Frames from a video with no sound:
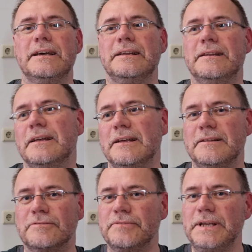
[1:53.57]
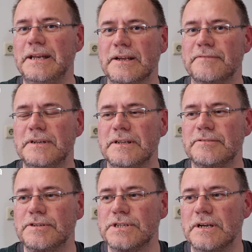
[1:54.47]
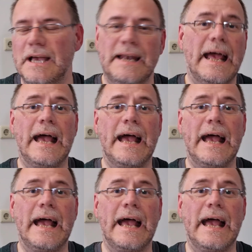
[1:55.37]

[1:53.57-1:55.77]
in, in the reading of the literature and